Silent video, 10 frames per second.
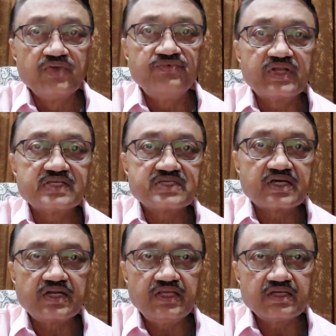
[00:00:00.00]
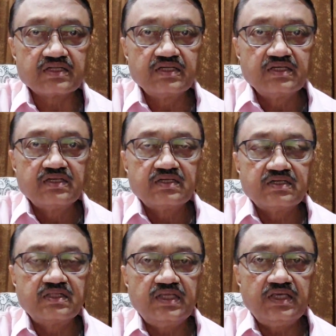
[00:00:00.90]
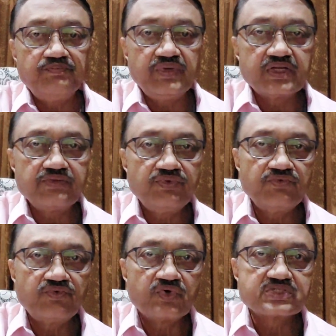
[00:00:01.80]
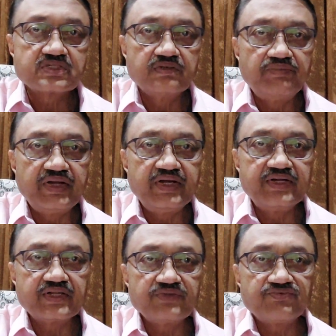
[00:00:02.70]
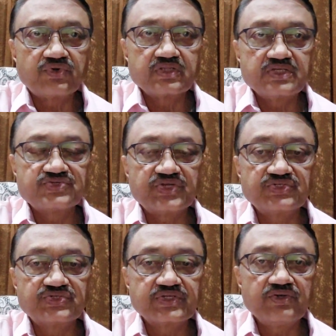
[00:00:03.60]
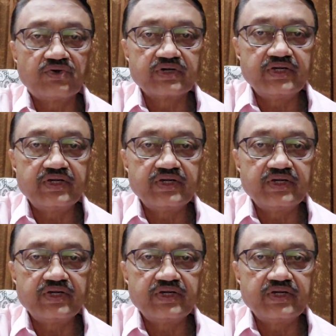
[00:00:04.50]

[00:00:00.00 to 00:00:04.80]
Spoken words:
Whereas earlier the peer review was mandatory for the statutory